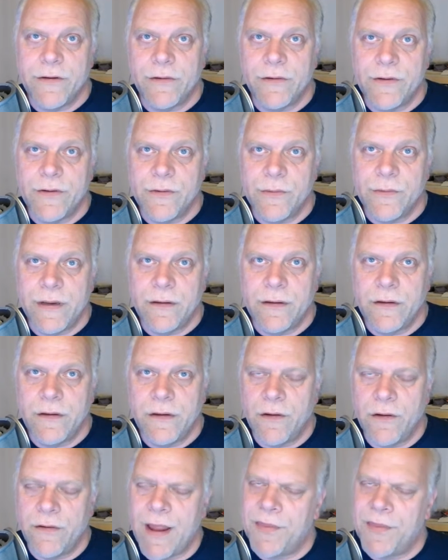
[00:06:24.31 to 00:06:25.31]
and you're
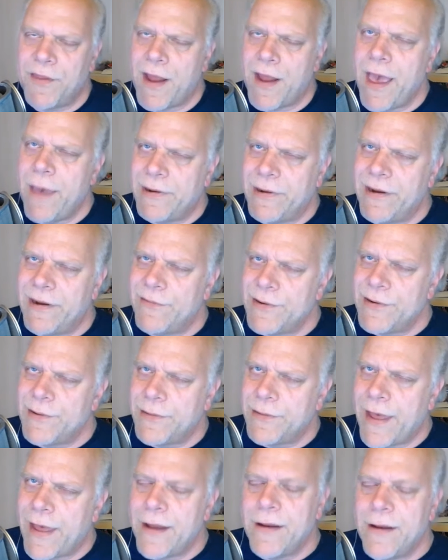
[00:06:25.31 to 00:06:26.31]
doing, you know, not that I would
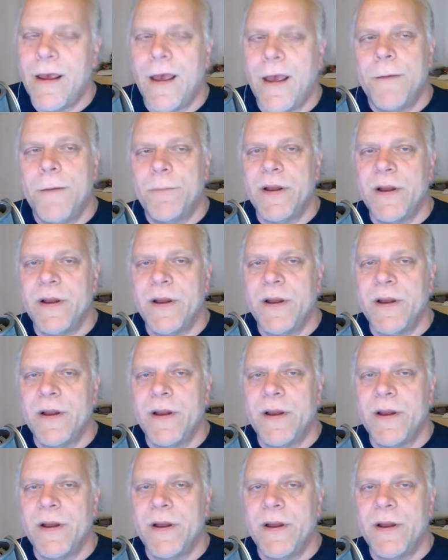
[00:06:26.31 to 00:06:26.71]
ever do that,